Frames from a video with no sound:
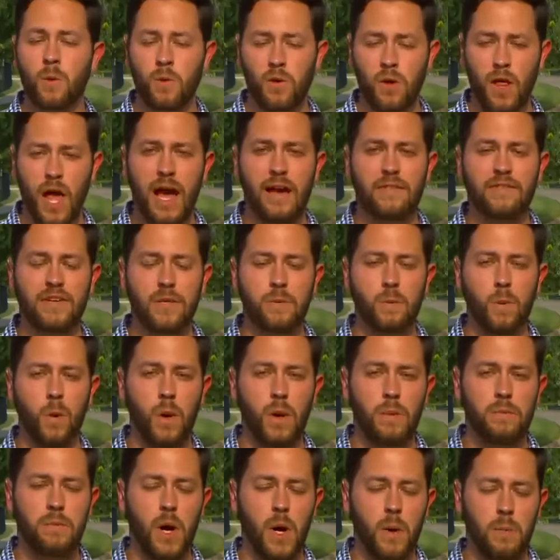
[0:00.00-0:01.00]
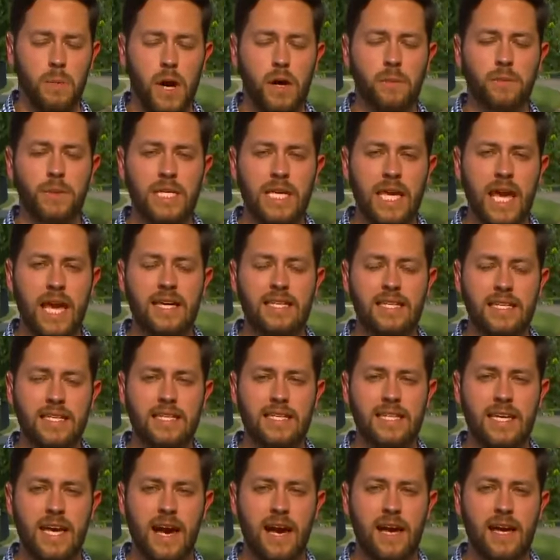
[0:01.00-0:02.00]
We're live in Des Moines, Bo Bowman,
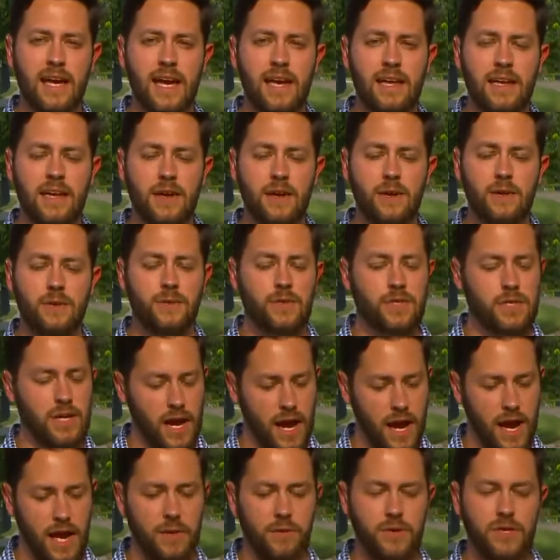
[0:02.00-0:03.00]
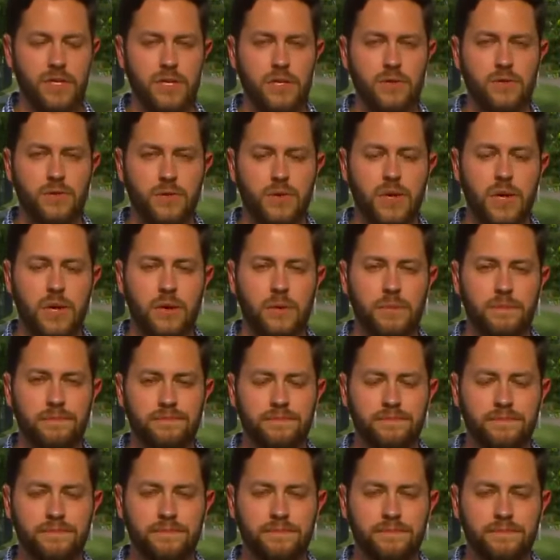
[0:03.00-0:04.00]
KCCI 8 News, Iowa's News
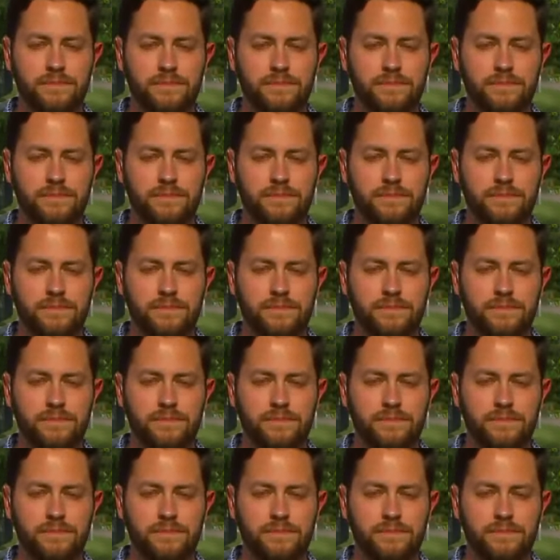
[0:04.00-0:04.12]
Leader.